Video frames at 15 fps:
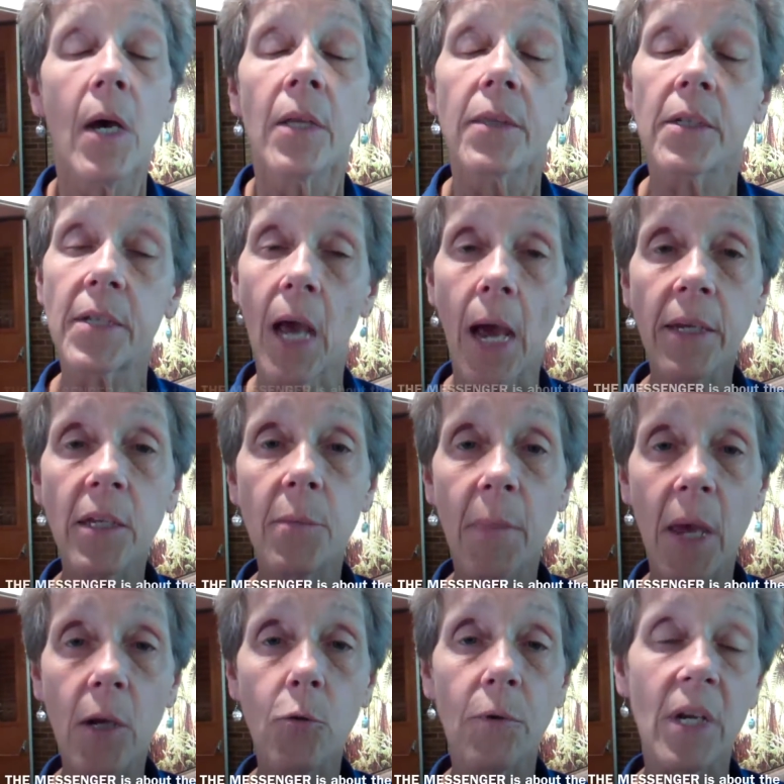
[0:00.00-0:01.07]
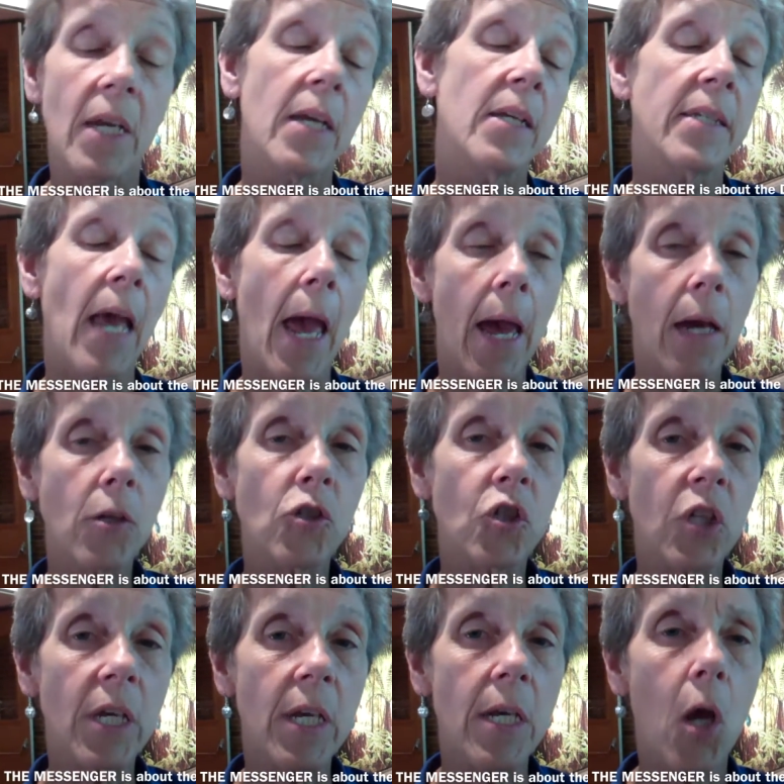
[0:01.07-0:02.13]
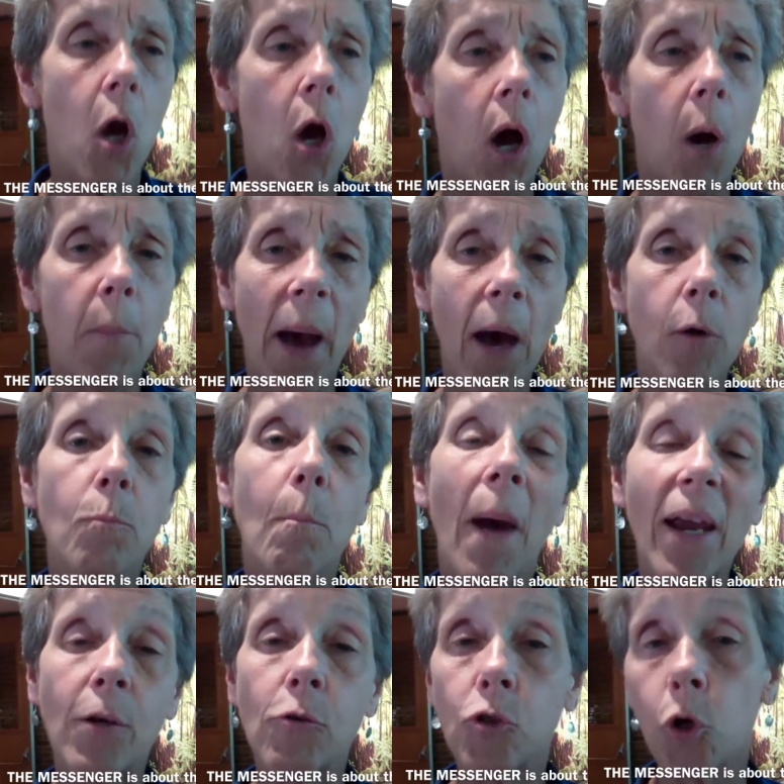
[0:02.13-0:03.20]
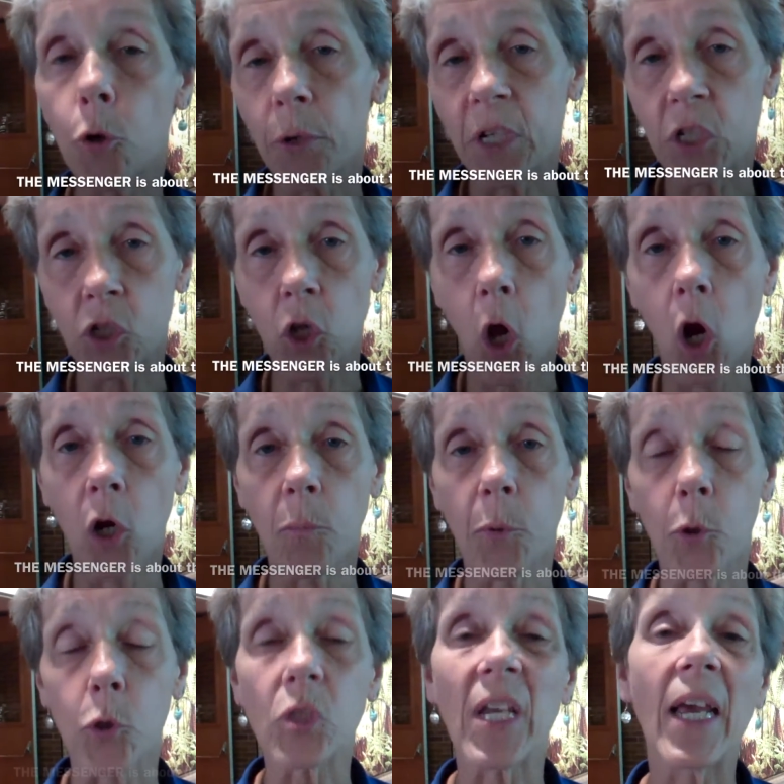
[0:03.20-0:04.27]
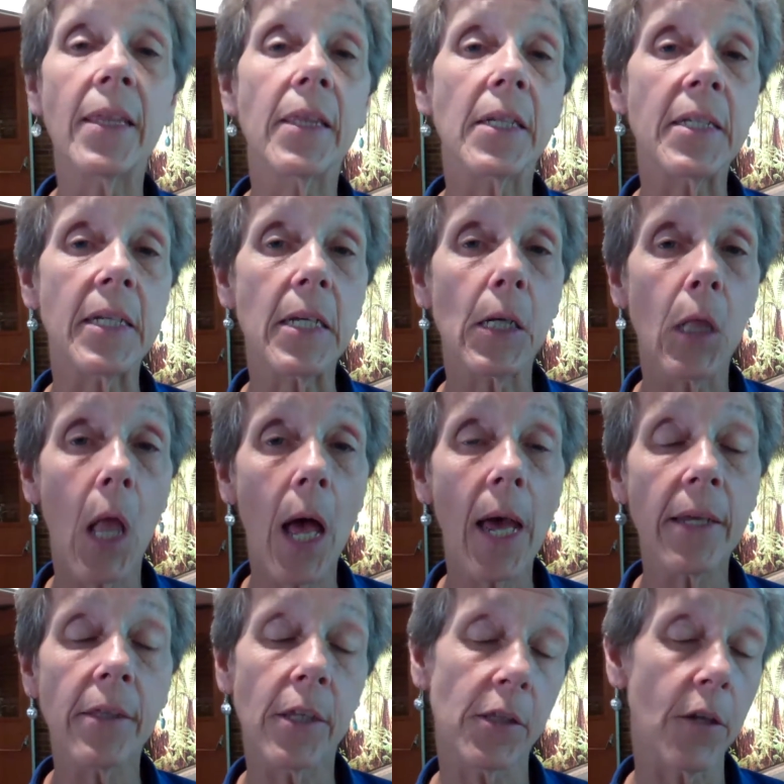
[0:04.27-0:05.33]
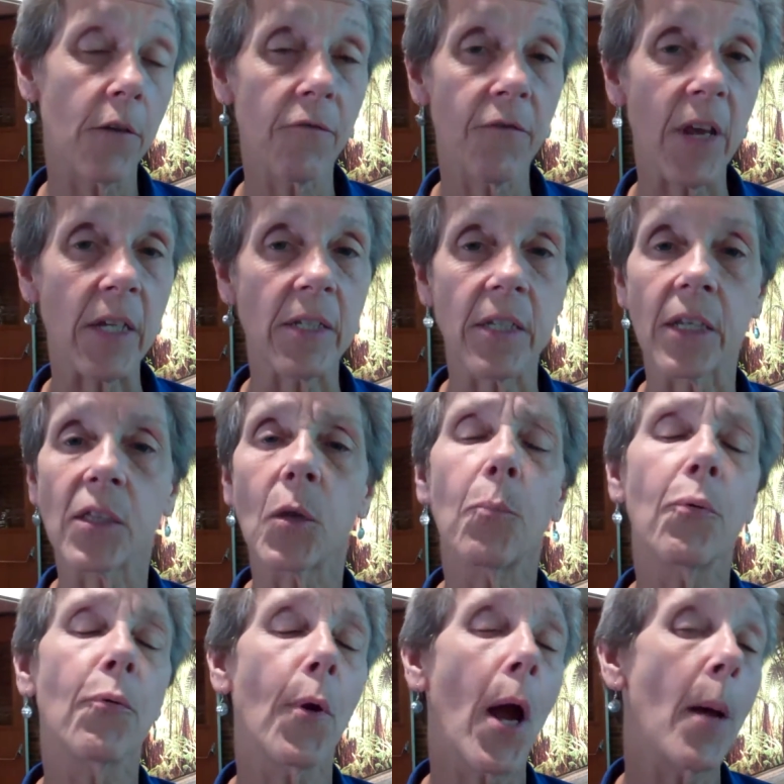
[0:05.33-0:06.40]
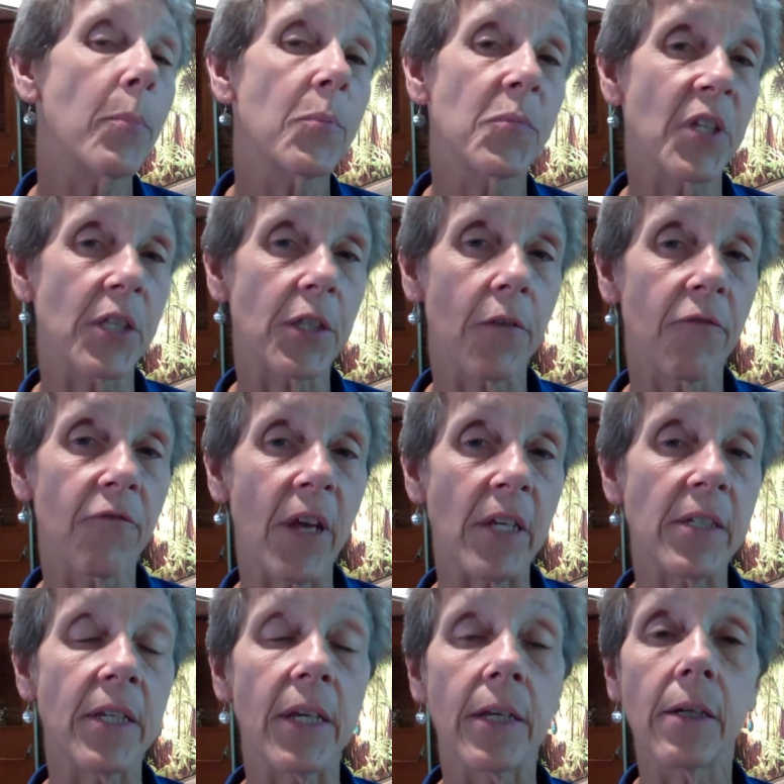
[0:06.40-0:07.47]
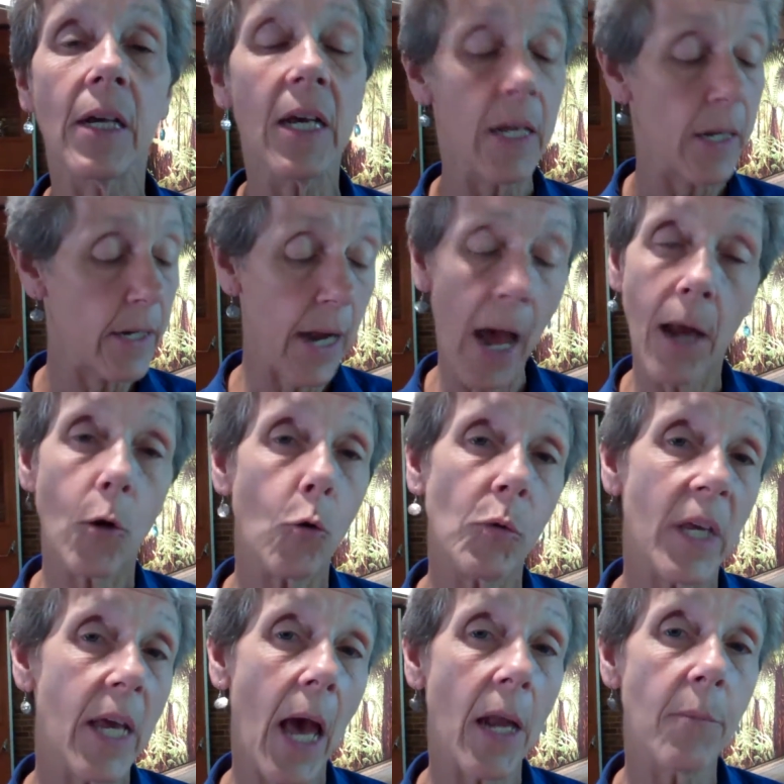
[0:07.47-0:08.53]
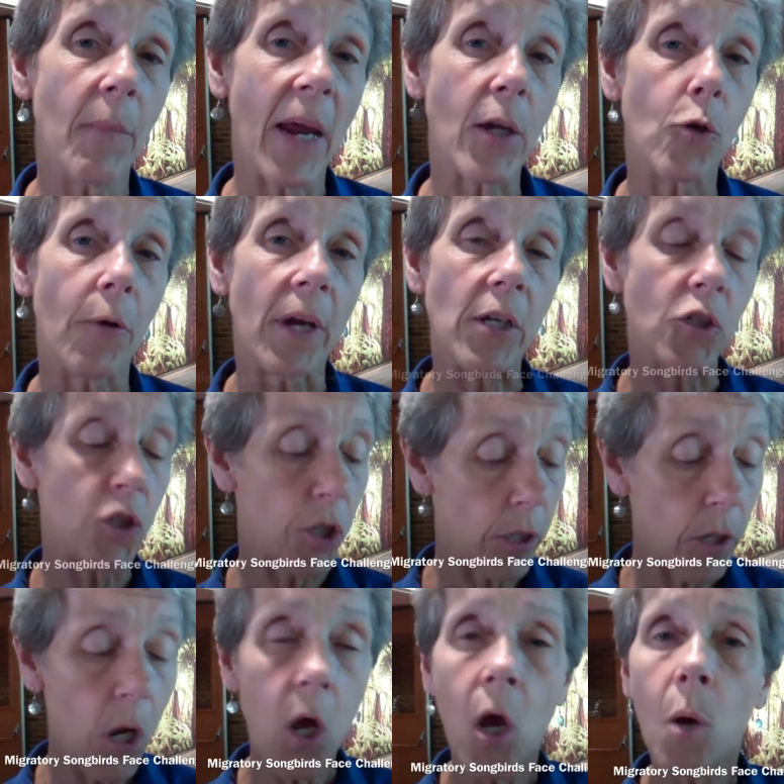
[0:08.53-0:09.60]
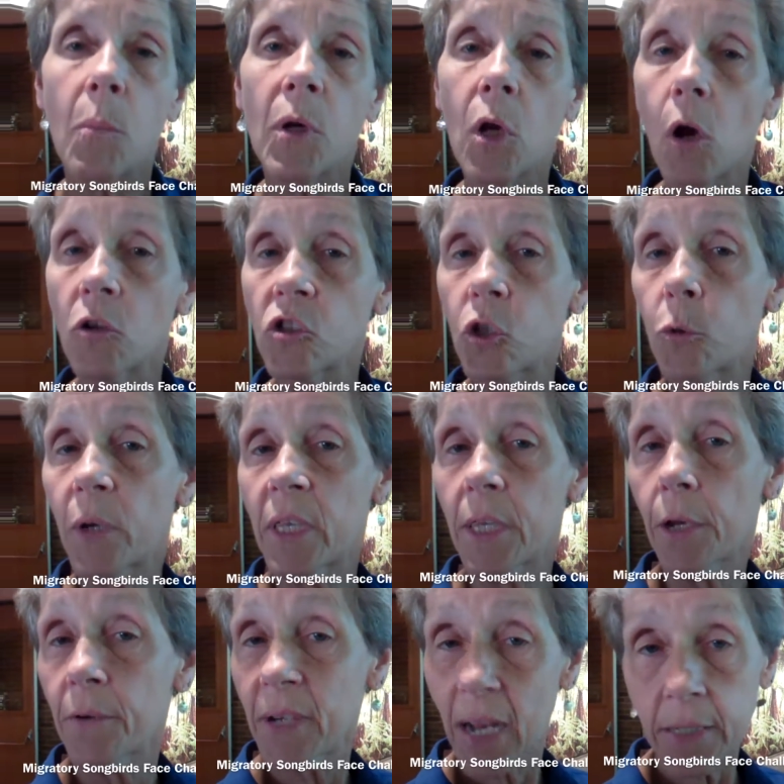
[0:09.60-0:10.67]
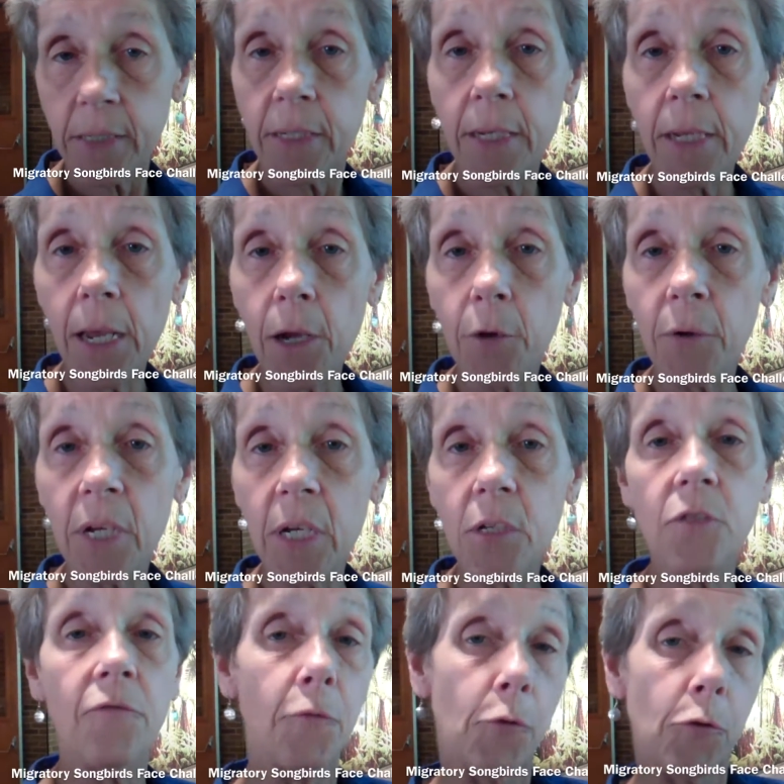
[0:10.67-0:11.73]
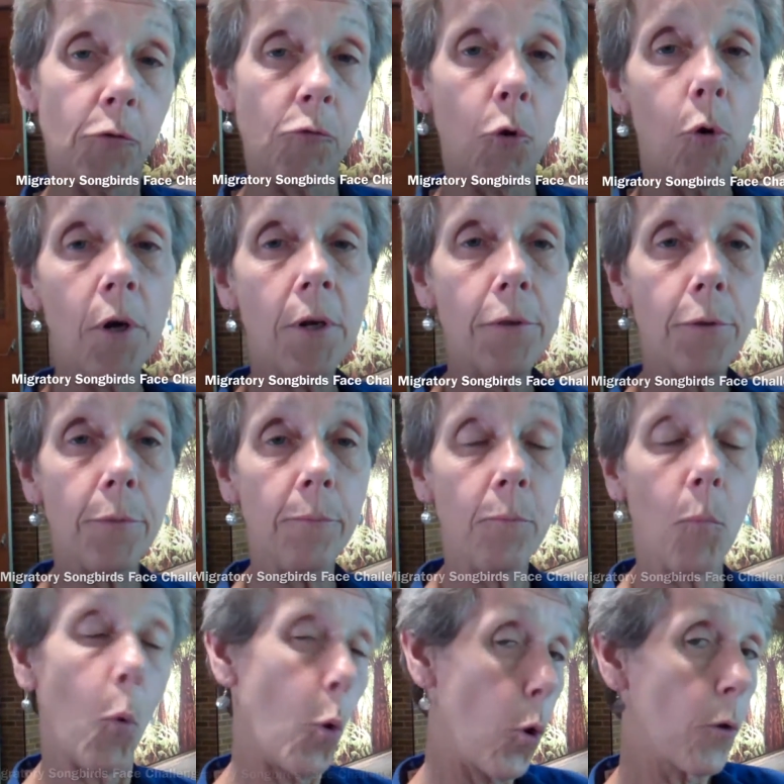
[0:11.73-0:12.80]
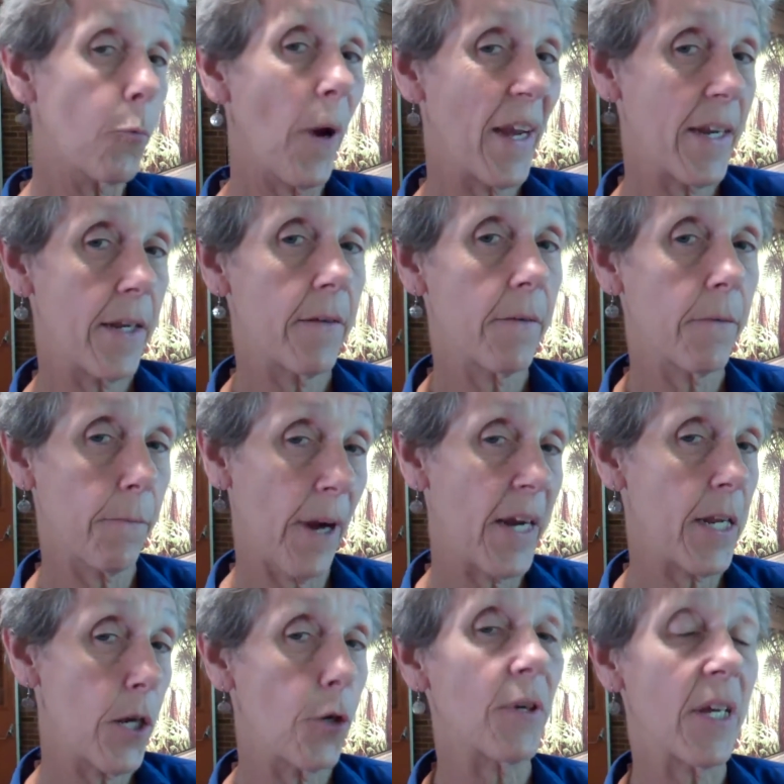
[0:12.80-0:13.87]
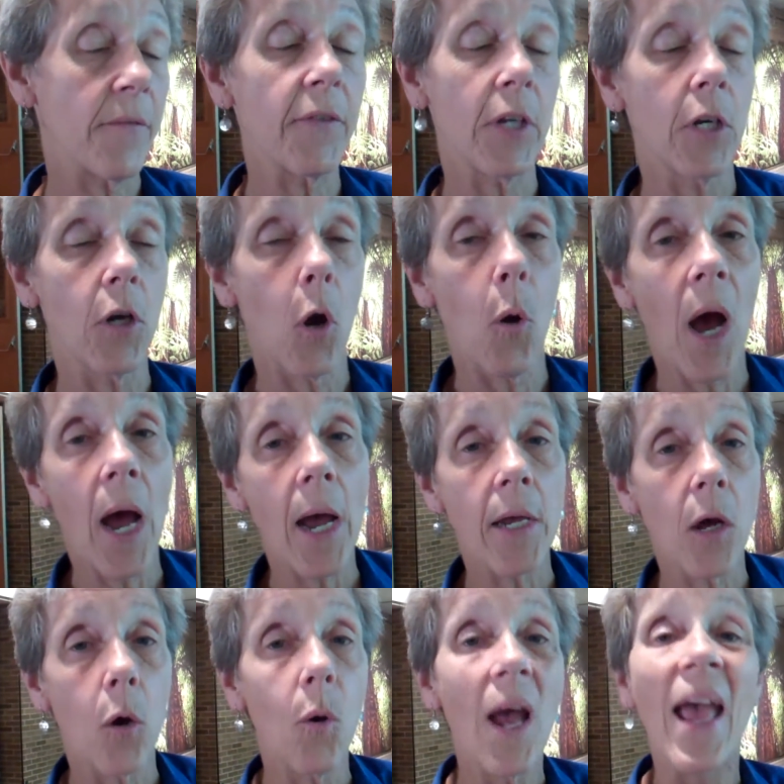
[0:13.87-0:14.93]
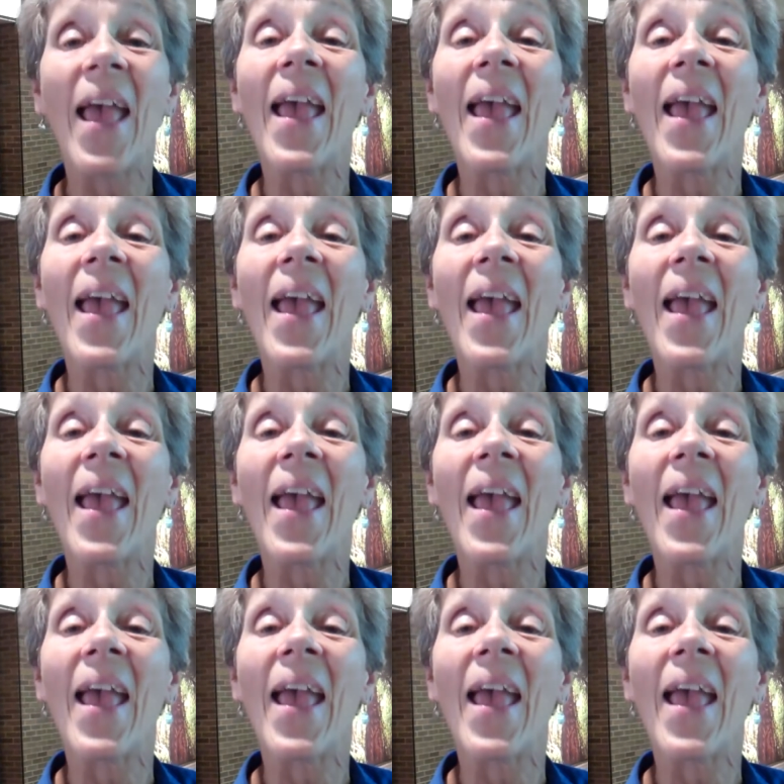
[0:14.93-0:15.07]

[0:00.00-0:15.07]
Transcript: The documentary is actually about migratory songbirds and the decline that they're facing, the problems that they're facing, not only on migration, but also in their nesting areas further north, or right, e right here, even in Ohio,